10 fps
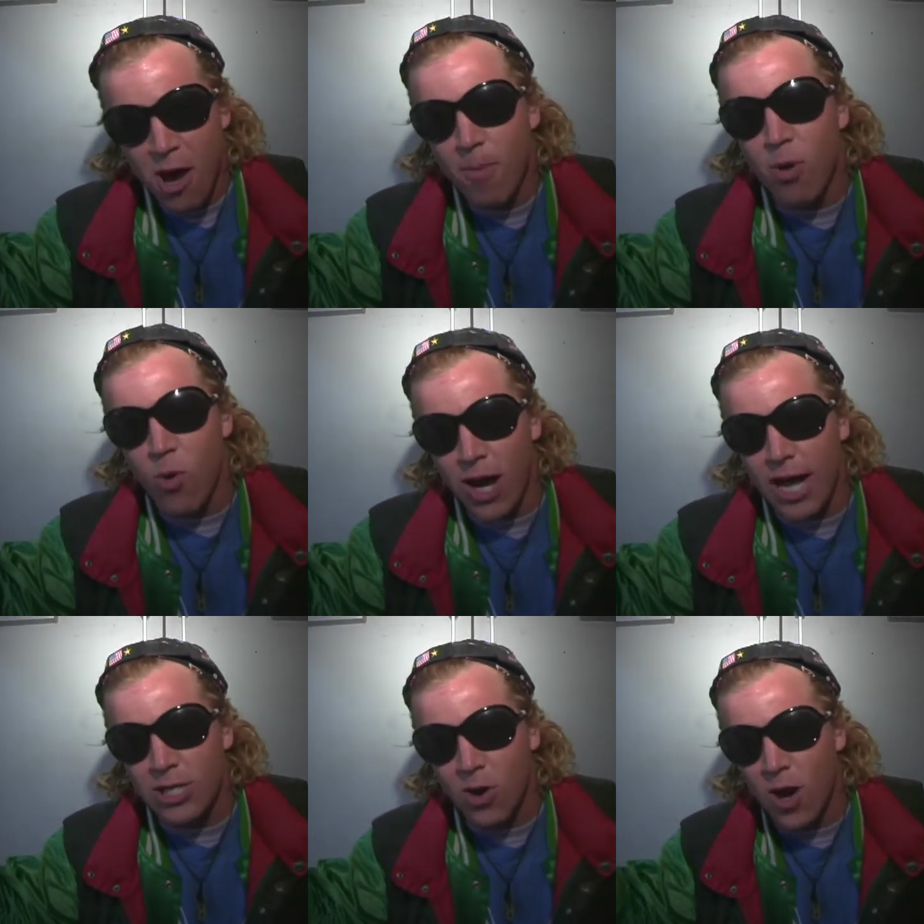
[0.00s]
but when I
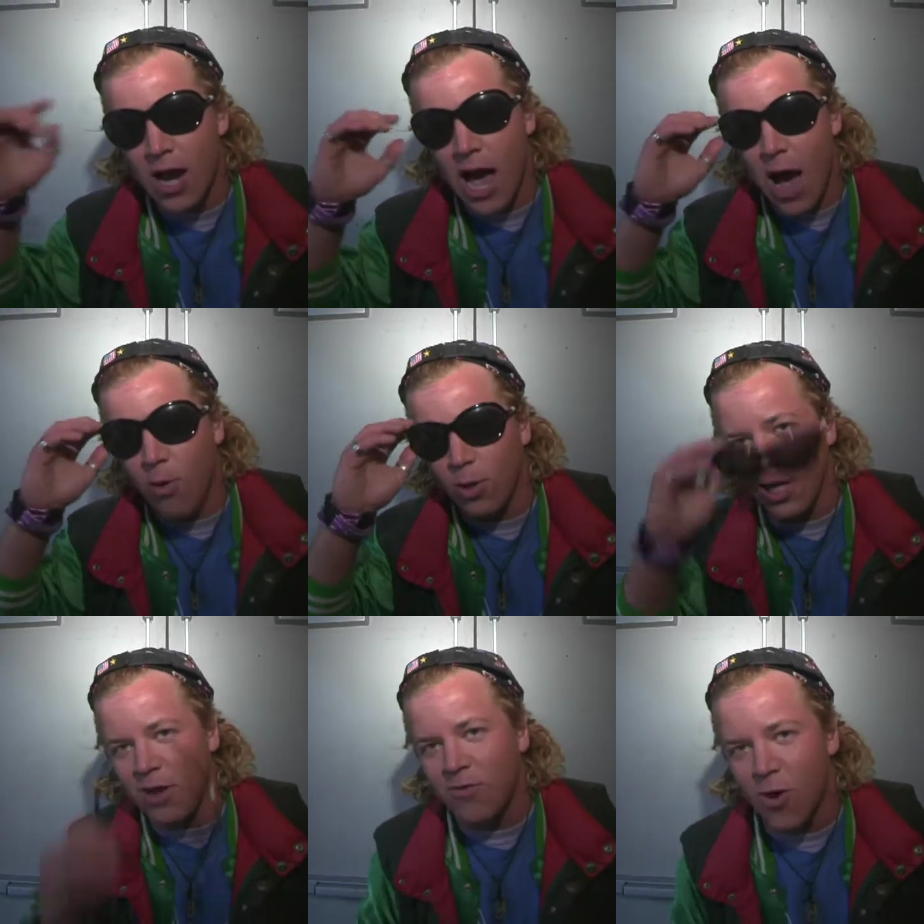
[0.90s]
do it, I will
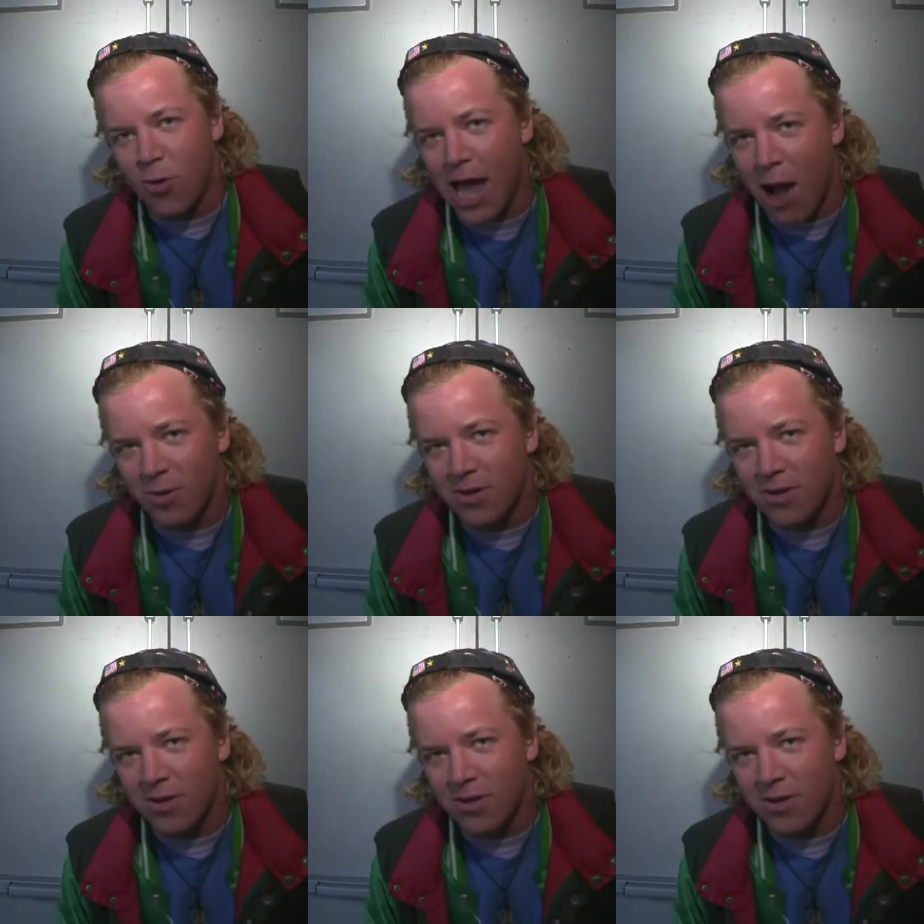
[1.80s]
leave no doubt.